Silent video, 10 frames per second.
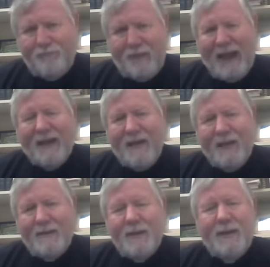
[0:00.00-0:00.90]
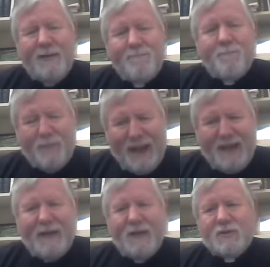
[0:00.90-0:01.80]
I think
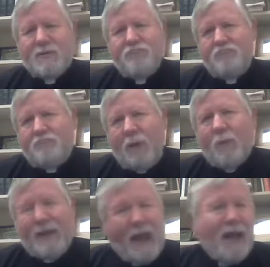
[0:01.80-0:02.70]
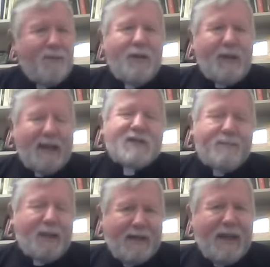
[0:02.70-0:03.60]
that is a reliable
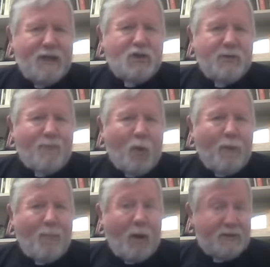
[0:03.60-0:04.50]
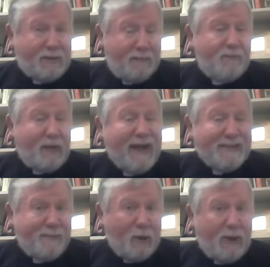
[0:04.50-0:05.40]
explanation where Mark's
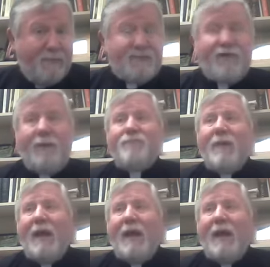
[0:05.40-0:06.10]
gospel comes from.